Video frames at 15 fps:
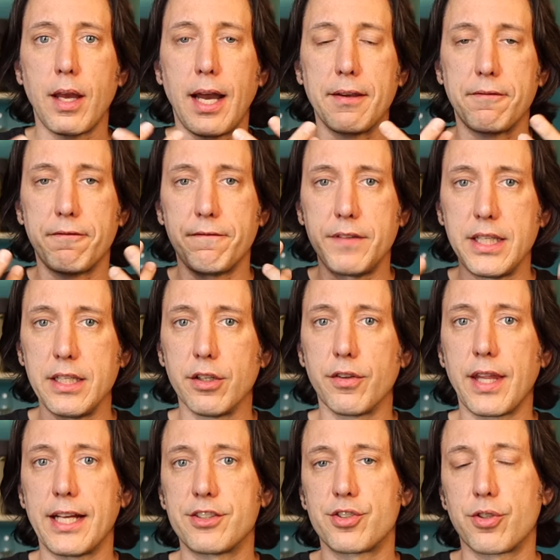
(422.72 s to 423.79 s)
I feel
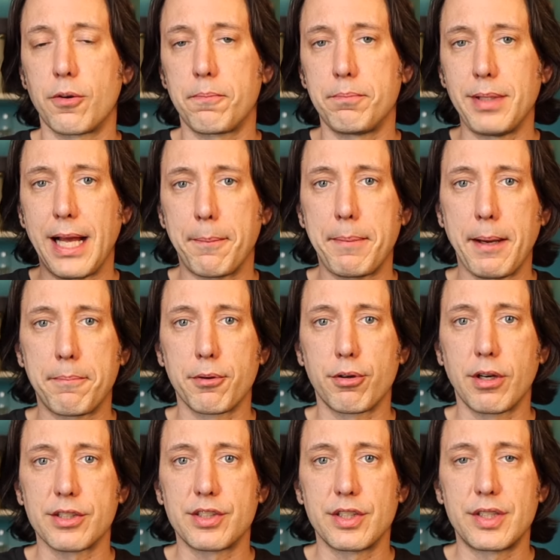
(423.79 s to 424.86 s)
that sort of black pepper
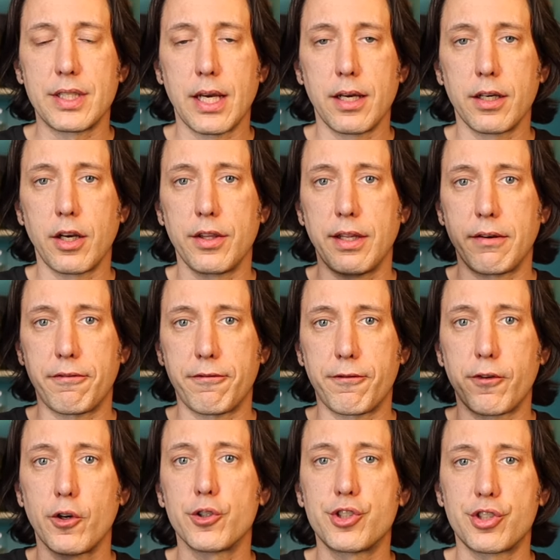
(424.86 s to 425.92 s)
across the tongue on that
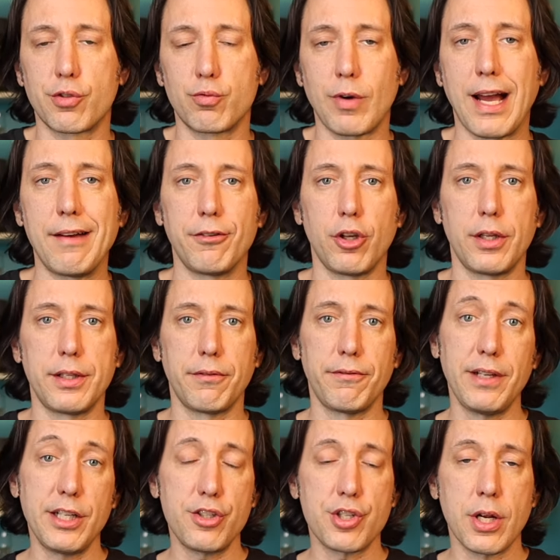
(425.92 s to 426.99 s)
first arrival on the
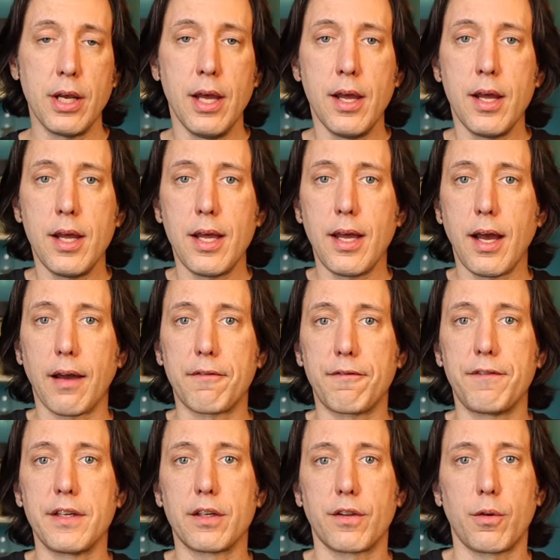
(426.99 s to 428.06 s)
finish. I
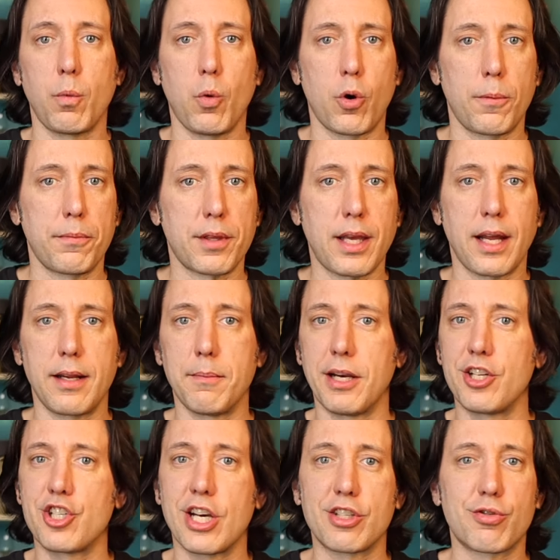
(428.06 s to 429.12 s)
feel the warmth kind of in
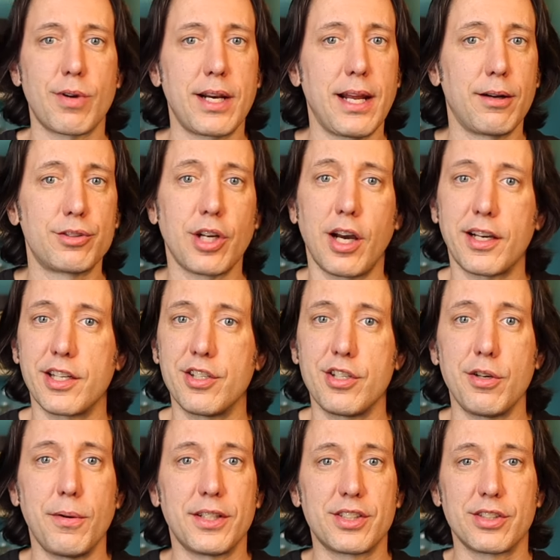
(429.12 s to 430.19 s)
my chest right now talking
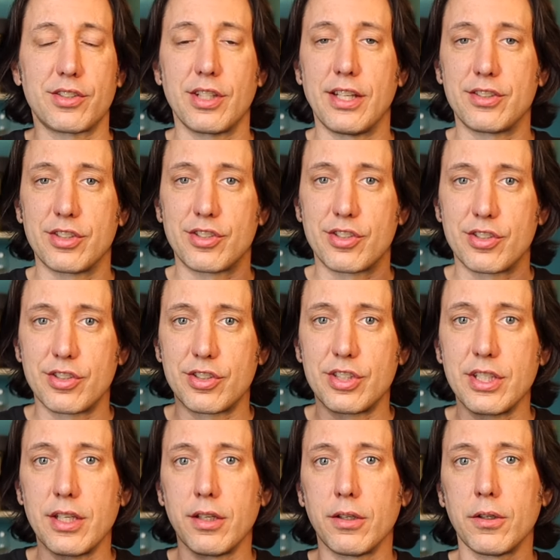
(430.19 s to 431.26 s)
to you as it's as it's
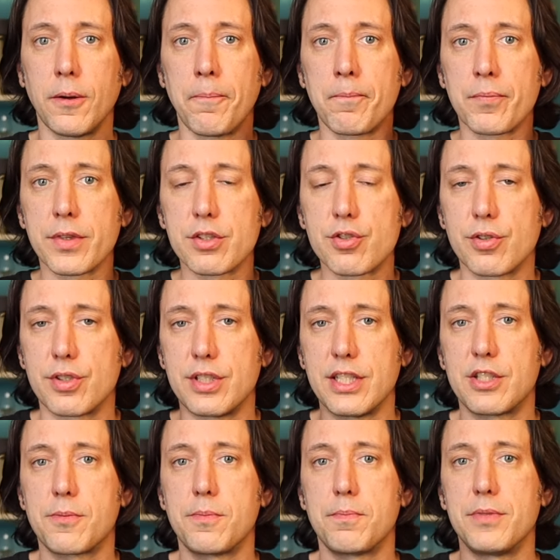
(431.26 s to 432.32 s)
still sort of
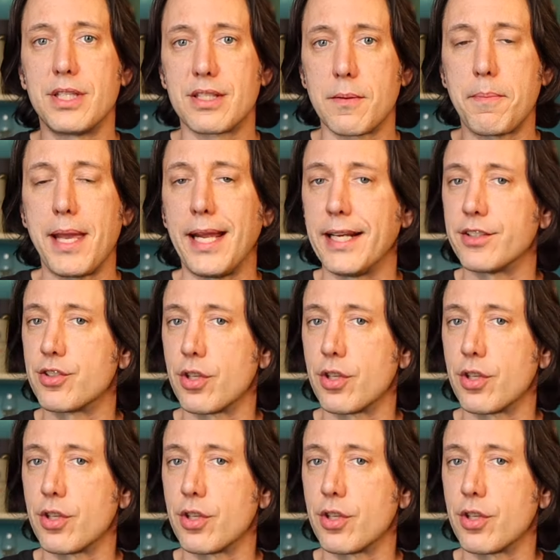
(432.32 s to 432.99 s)
dis dissipating.